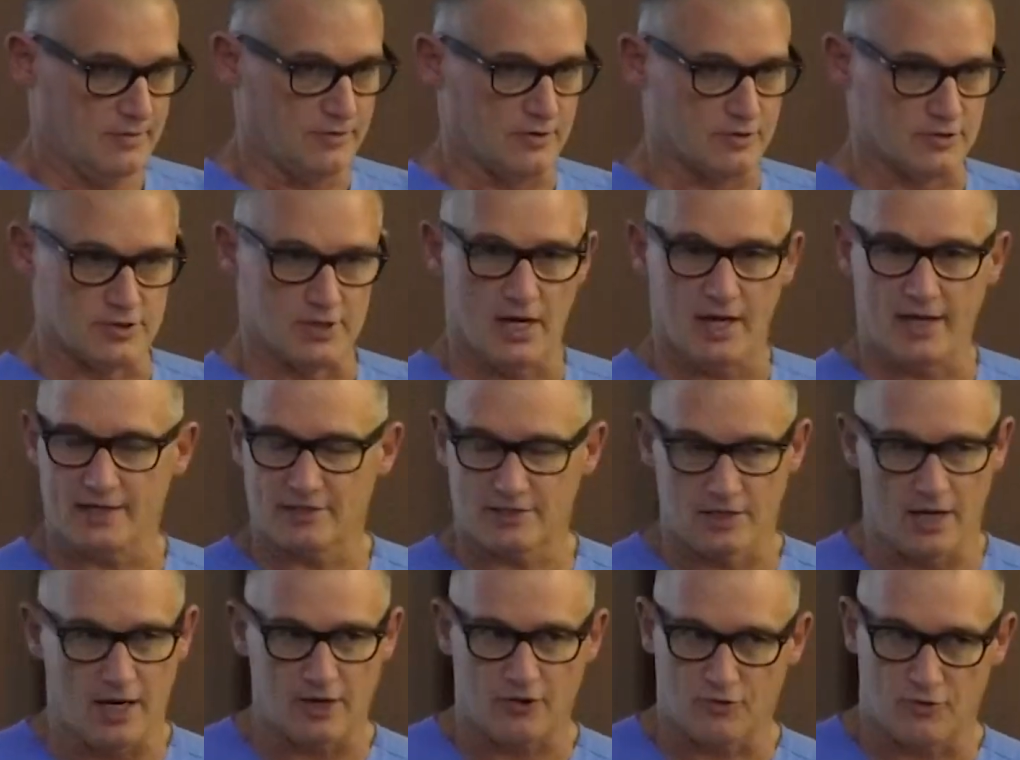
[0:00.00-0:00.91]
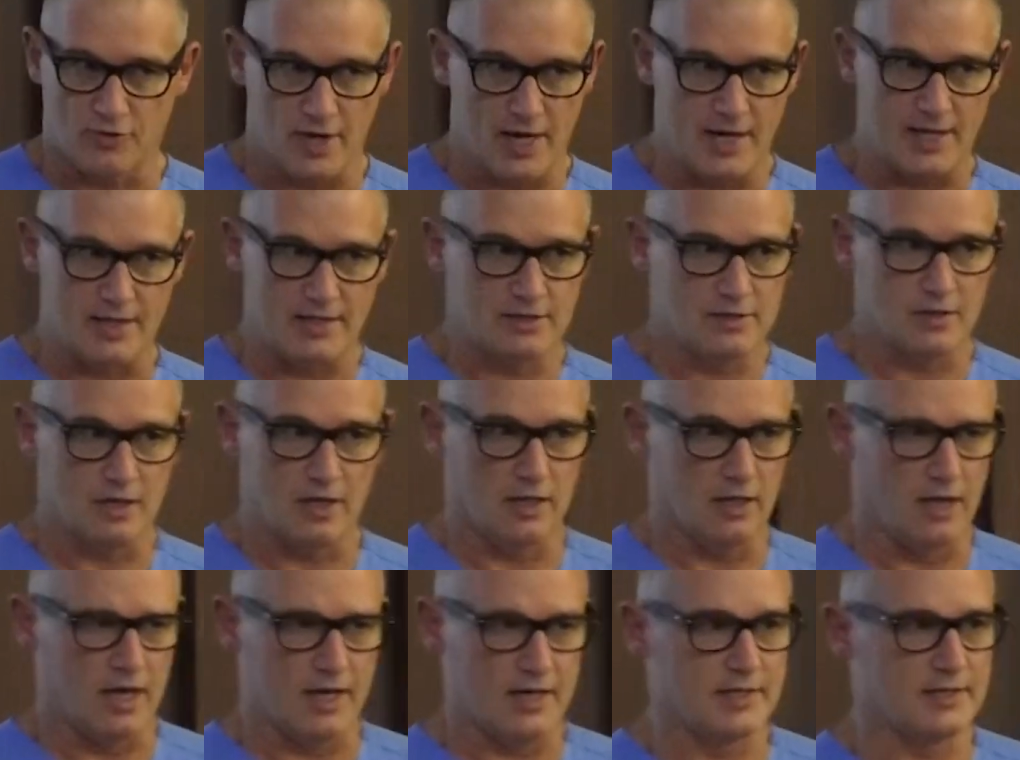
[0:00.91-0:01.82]
it's not creating a
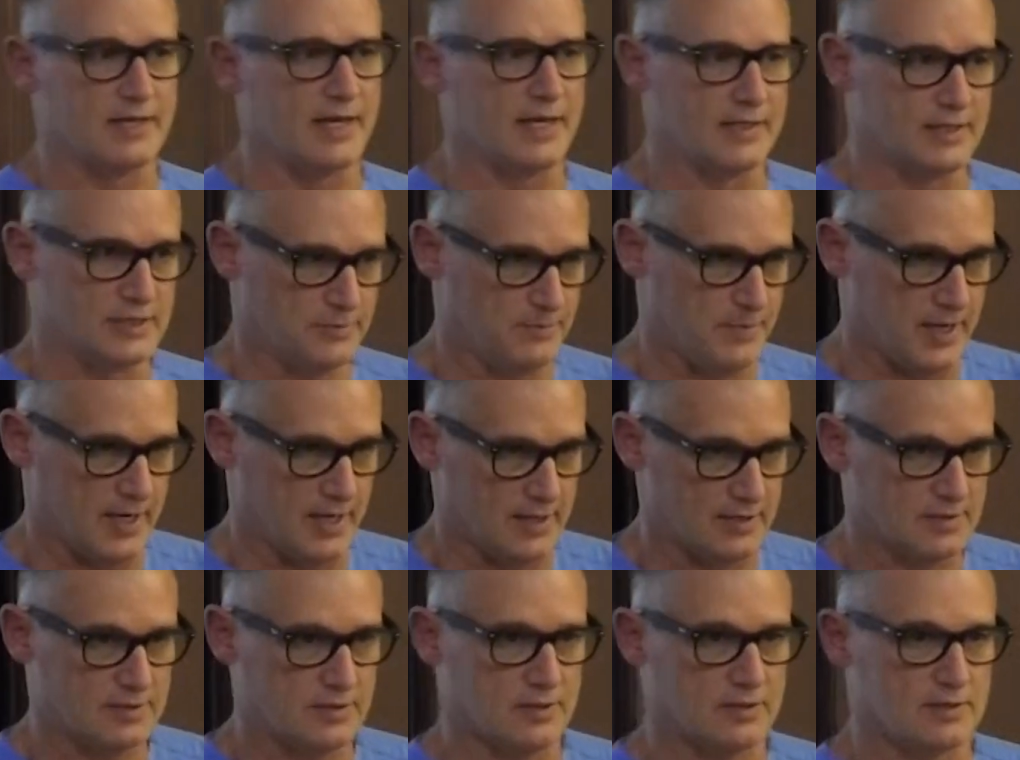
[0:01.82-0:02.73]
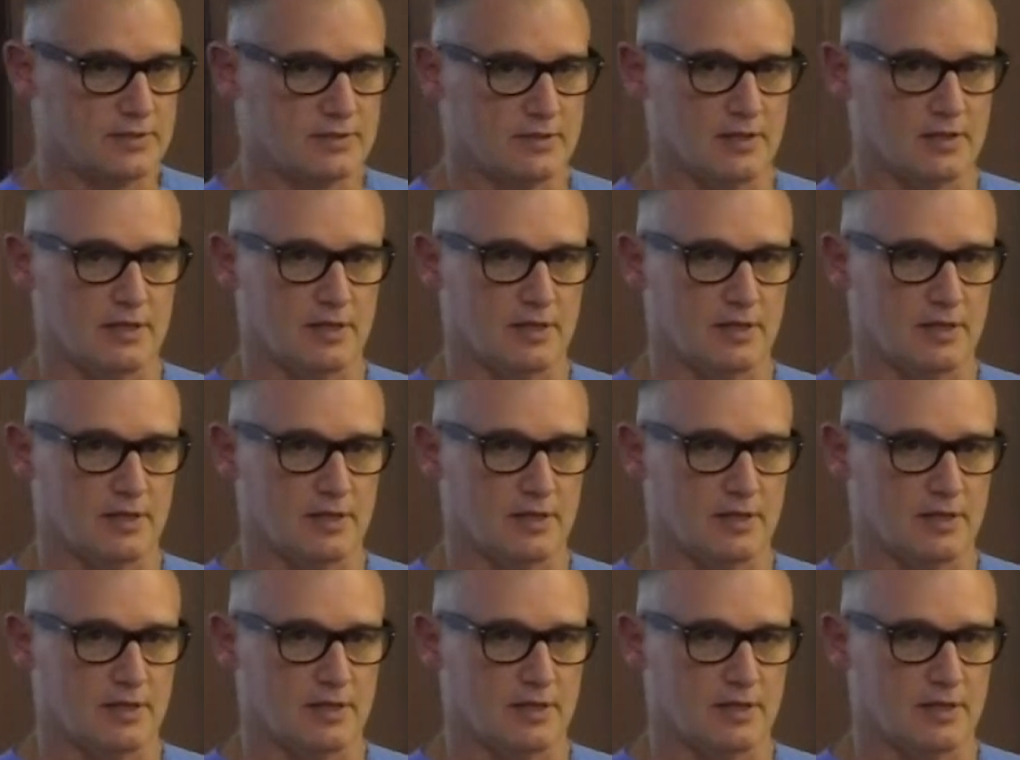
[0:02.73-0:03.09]
lot of dead space, it's